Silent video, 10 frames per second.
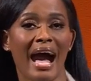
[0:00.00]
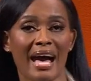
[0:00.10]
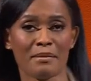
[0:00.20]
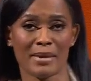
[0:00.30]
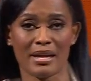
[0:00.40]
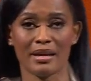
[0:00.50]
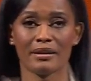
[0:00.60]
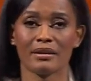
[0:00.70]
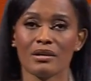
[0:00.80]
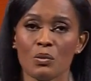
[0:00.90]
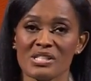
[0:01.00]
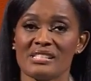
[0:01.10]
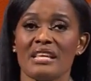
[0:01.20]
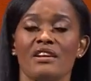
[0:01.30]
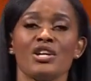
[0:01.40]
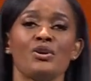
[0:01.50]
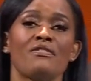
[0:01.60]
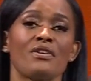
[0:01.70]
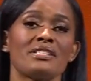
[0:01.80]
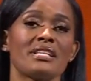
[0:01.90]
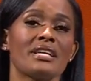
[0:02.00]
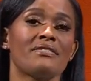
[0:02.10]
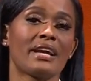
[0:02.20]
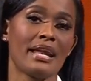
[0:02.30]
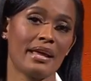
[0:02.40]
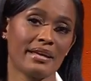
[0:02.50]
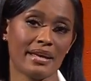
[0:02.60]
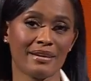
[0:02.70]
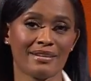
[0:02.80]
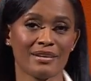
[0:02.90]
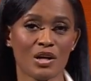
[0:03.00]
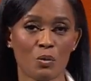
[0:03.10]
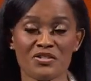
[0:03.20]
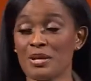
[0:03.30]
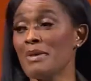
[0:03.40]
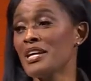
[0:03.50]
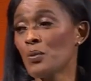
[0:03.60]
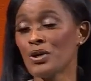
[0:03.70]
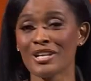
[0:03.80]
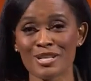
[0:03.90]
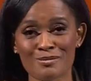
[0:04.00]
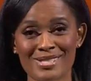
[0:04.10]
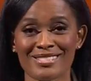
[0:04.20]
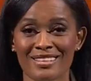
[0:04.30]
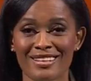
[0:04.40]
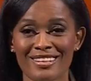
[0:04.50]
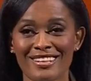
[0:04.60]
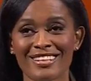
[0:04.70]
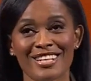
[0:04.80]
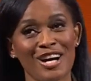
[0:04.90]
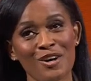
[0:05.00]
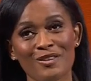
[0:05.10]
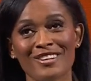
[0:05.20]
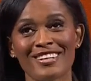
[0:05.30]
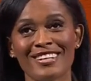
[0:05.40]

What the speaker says: I made was attending the University of Connecticut with Tamika Williams. Oh,